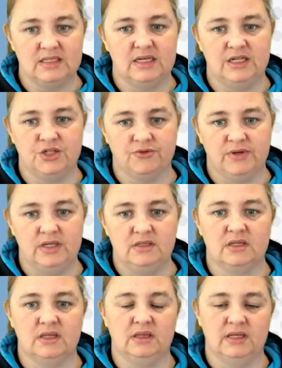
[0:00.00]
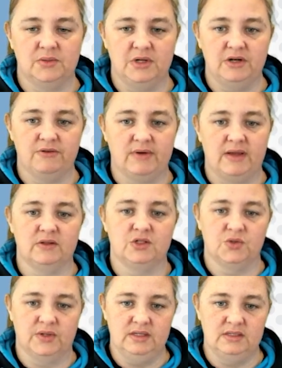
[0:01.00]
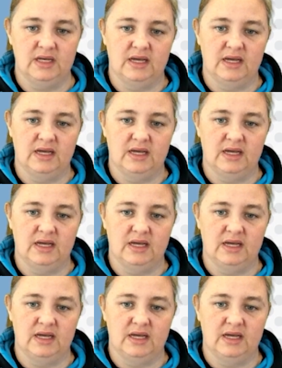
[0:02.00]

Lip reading: an injury to the ligament around the joint,